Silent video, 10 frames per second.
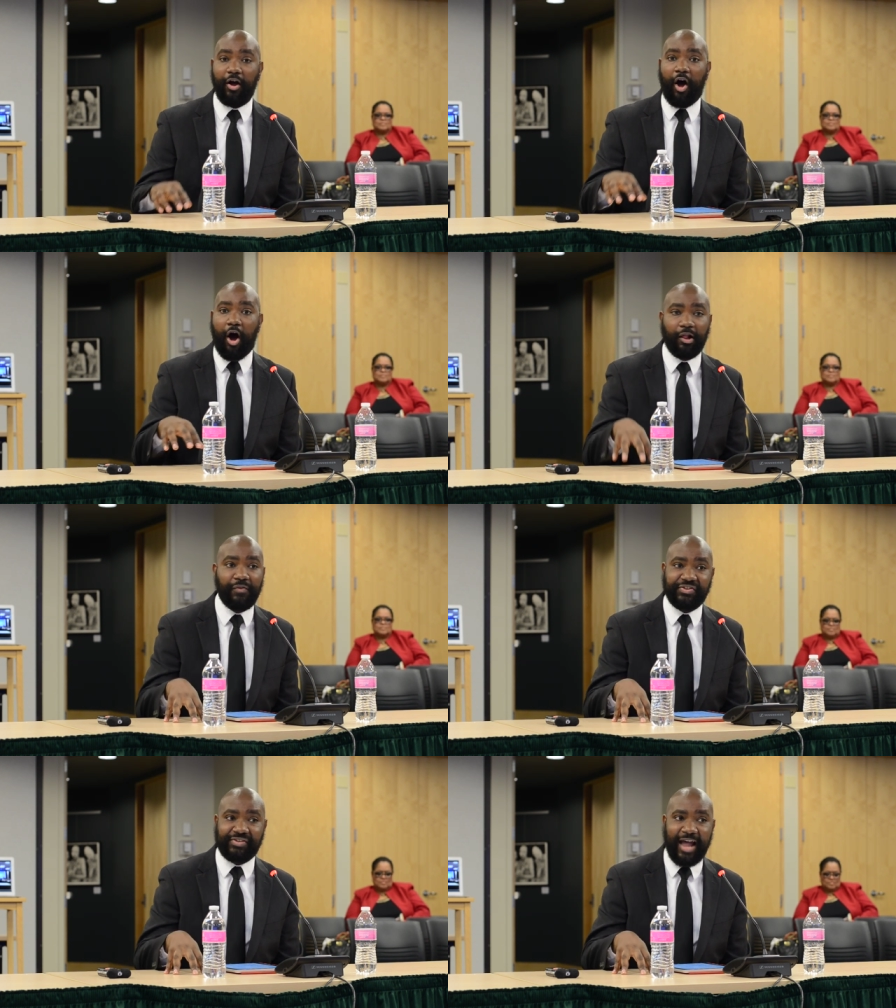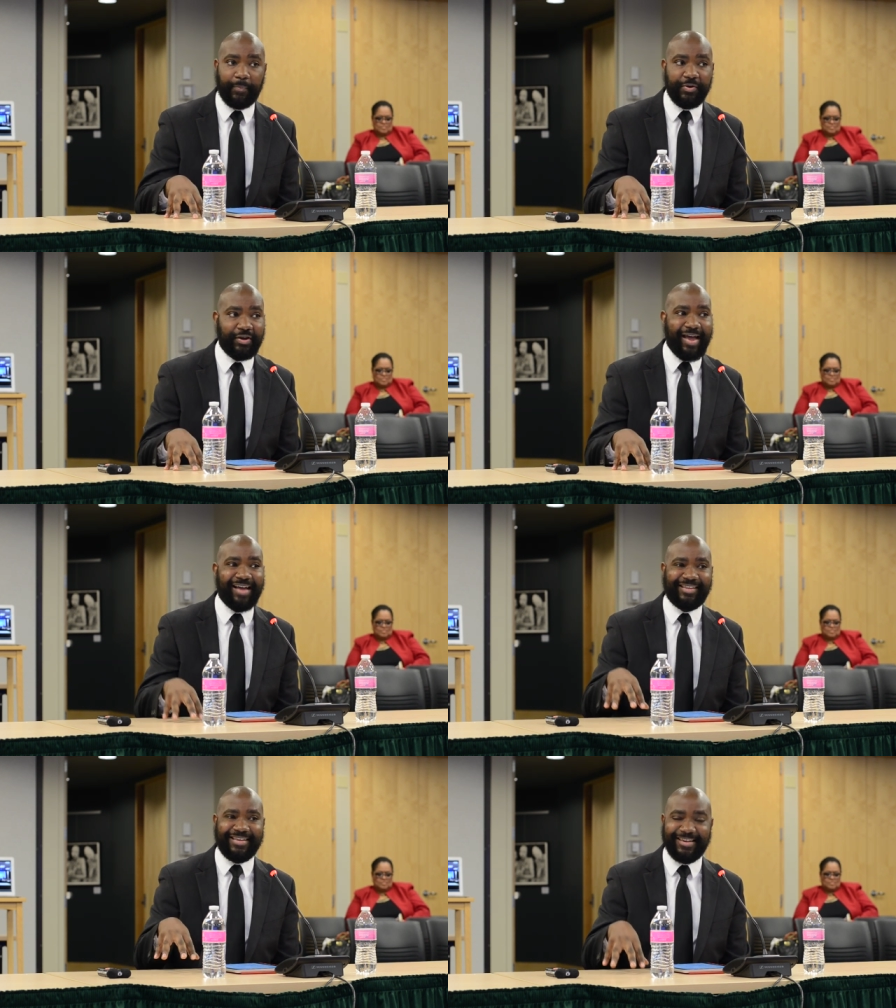All of this is happening
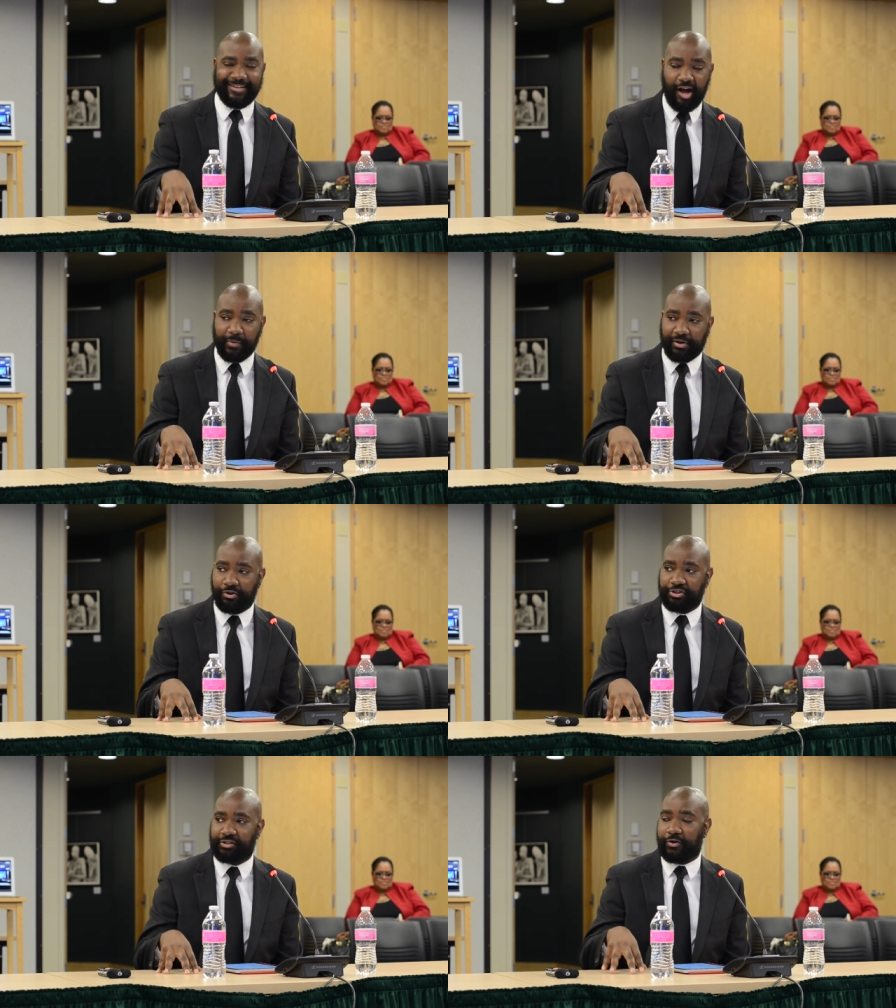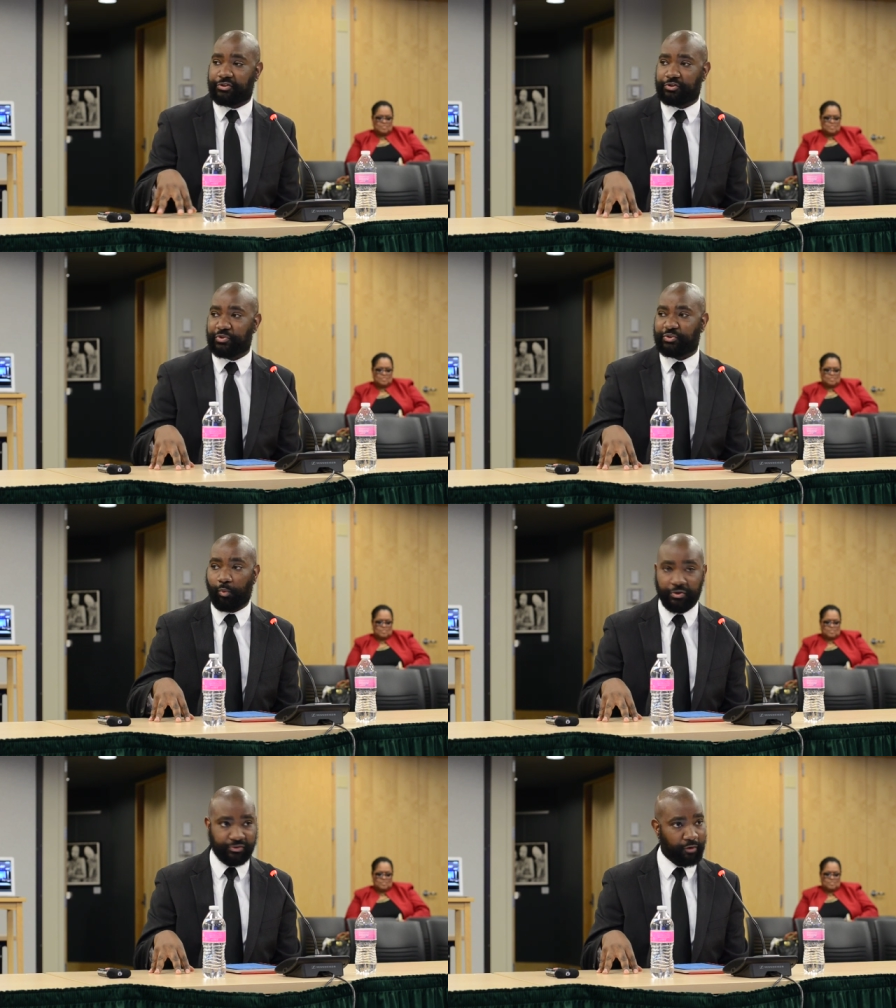as the economic conditions of our students
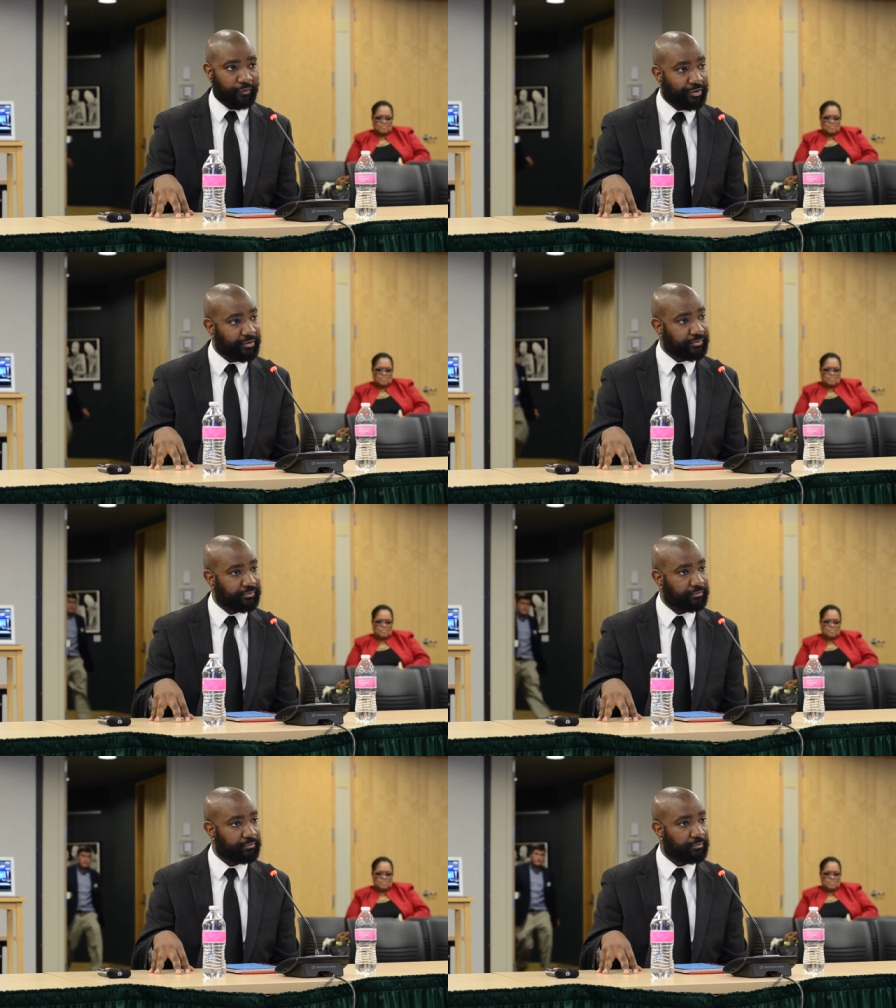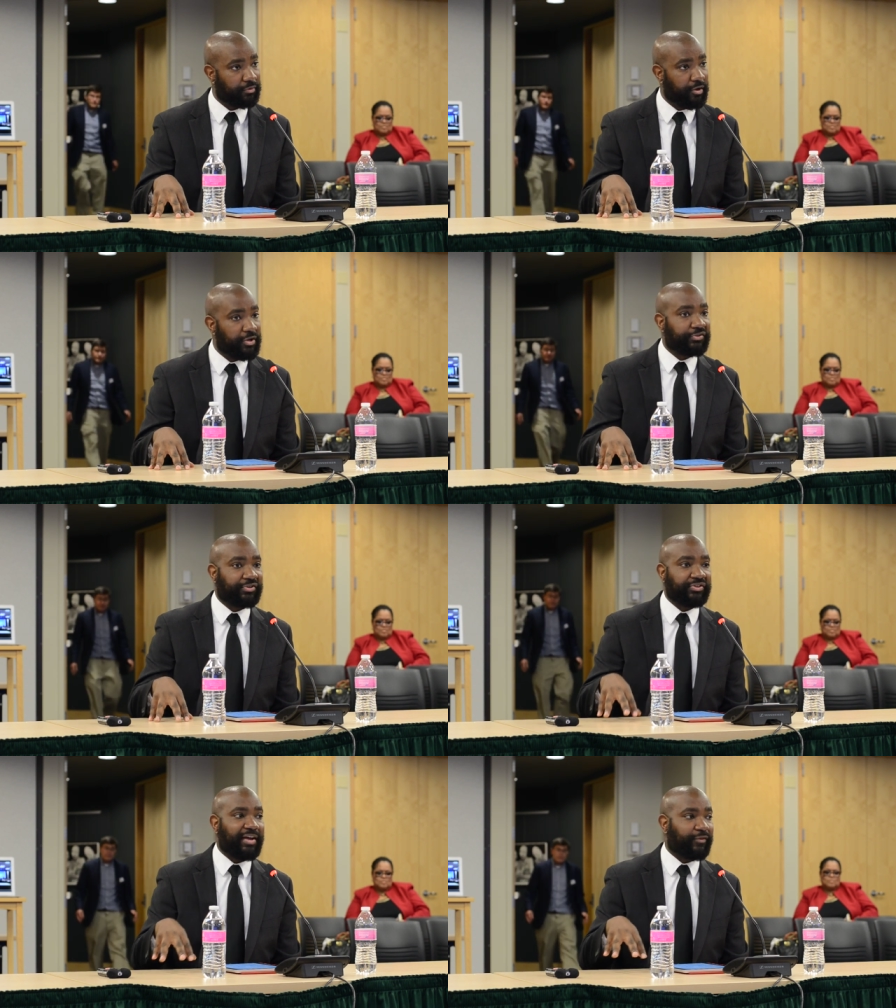worsen over years.
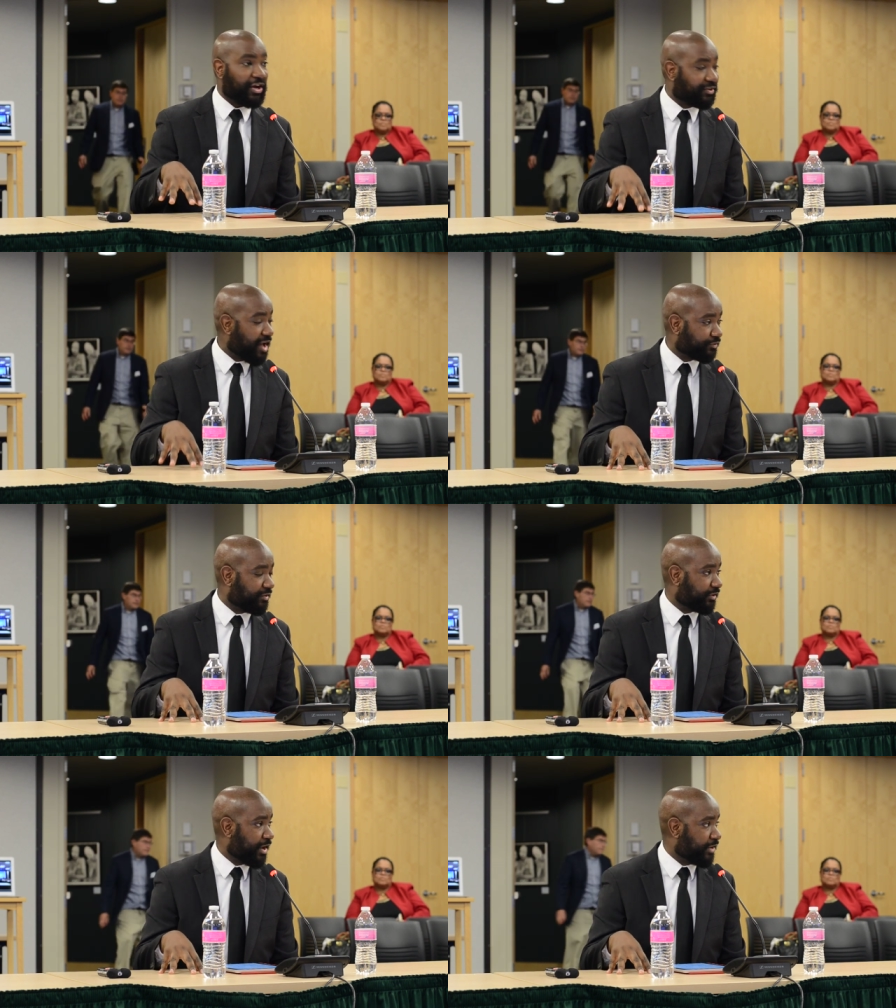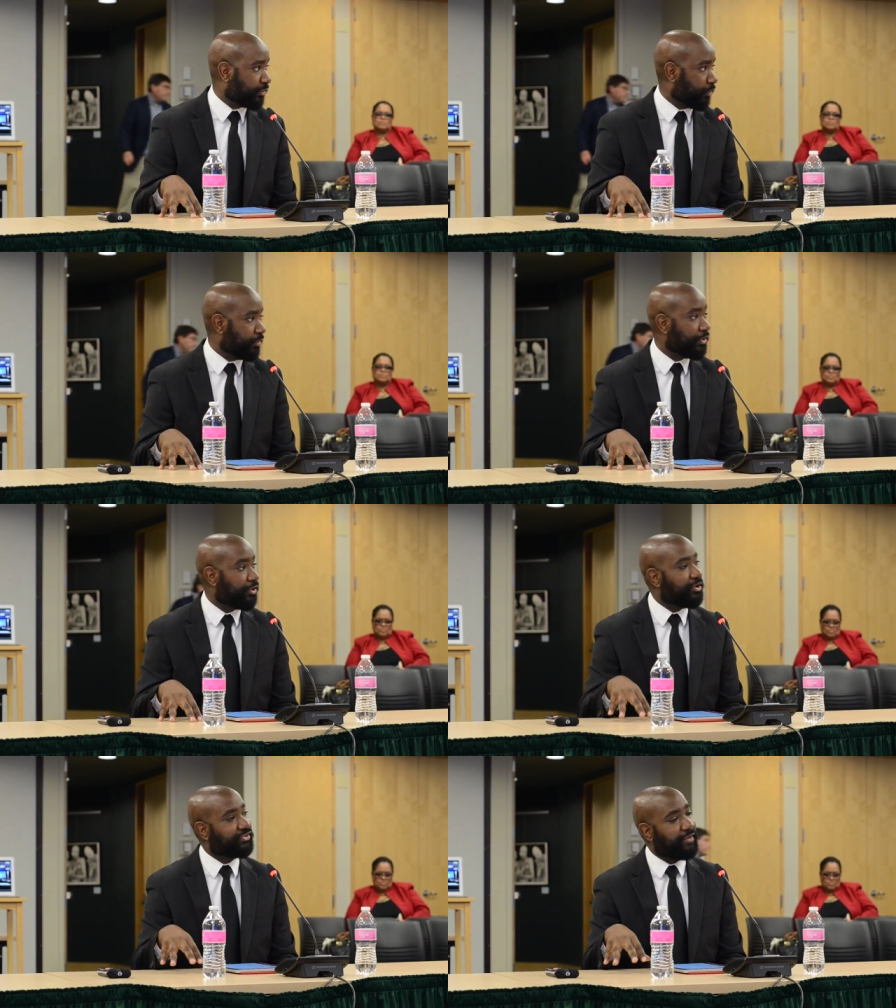Since I've got to Lincoln High School
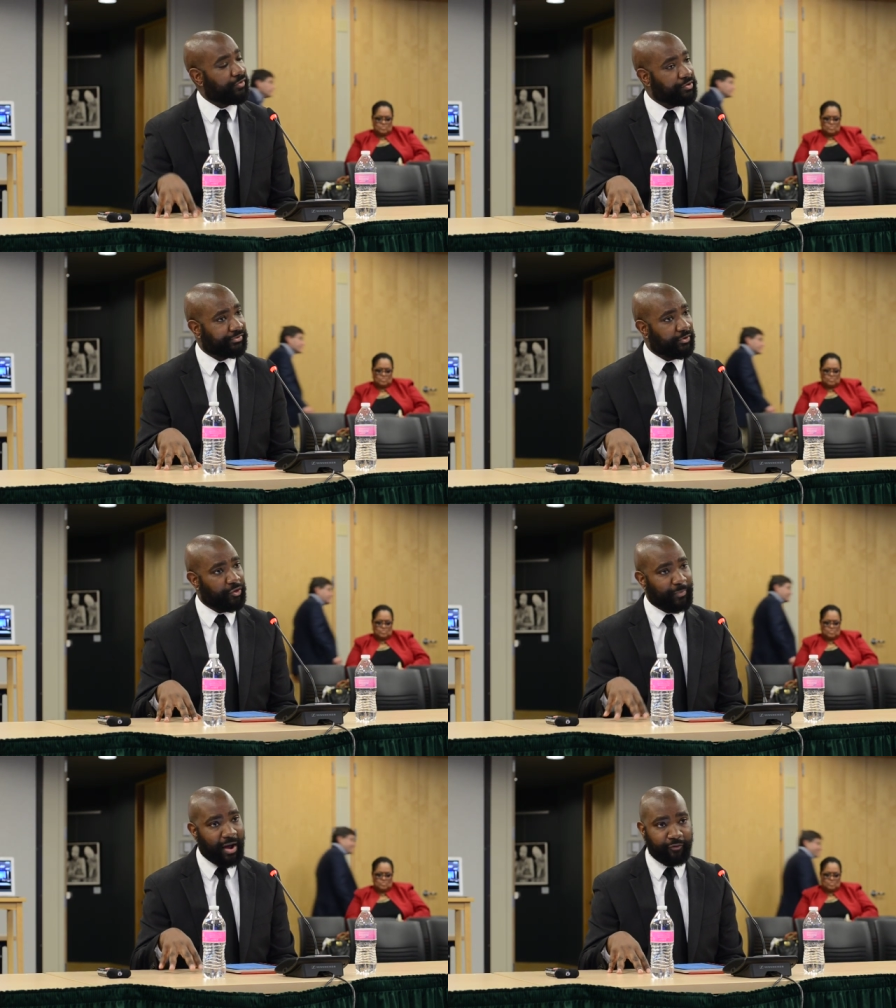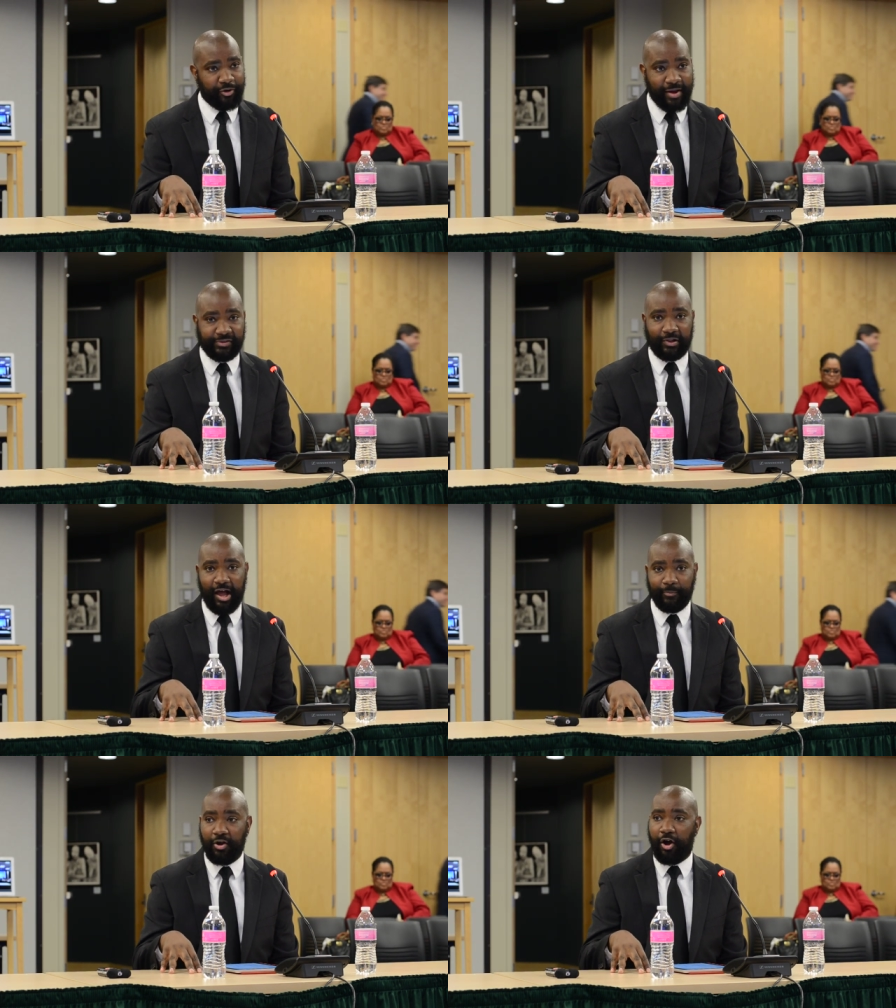7 years ago, the poverty rates
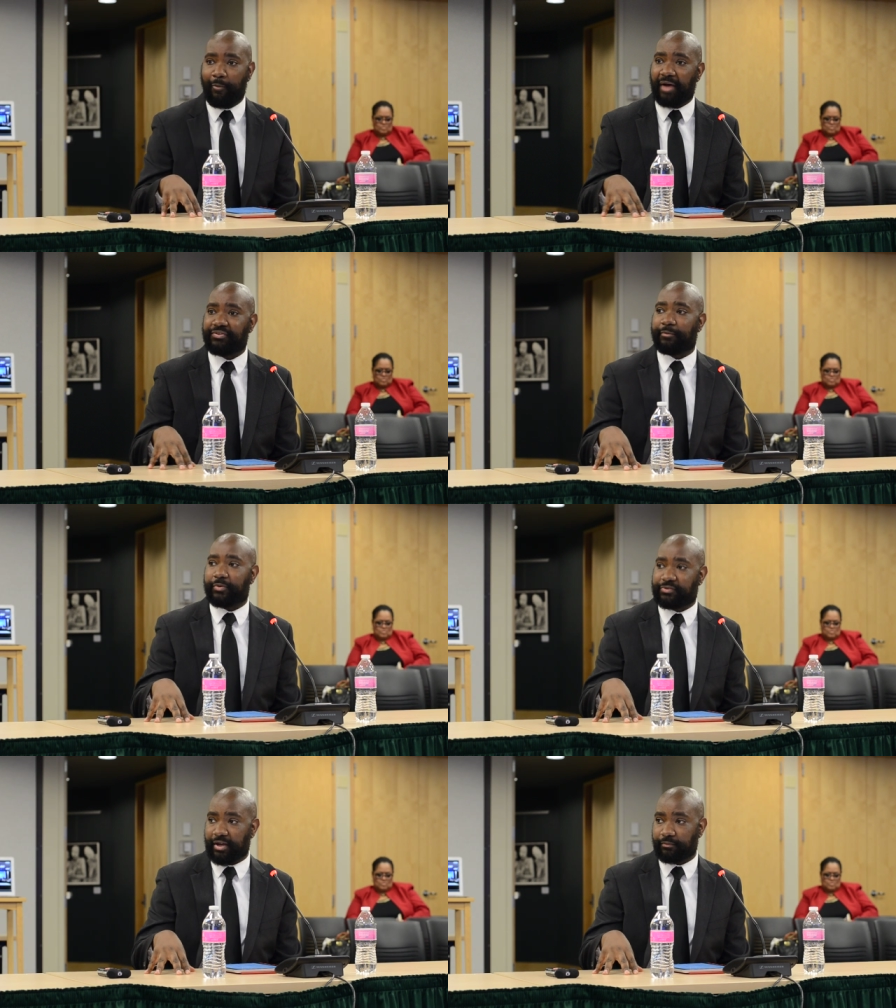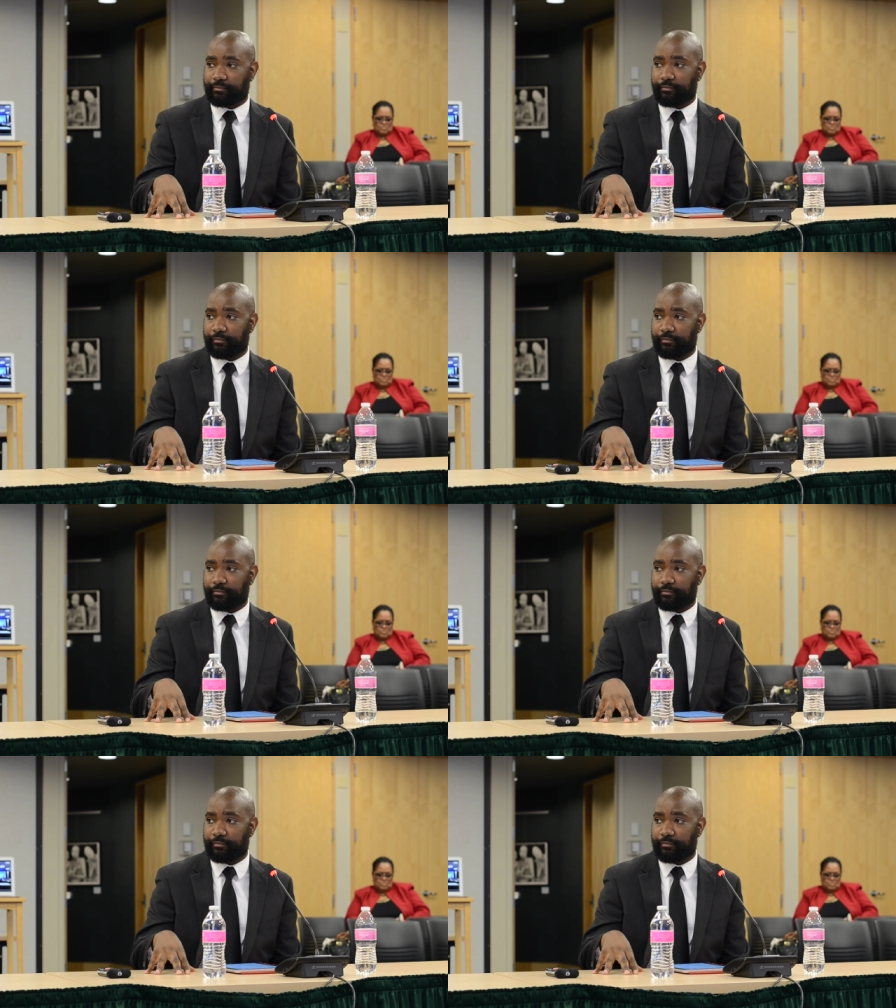climbed about 10%.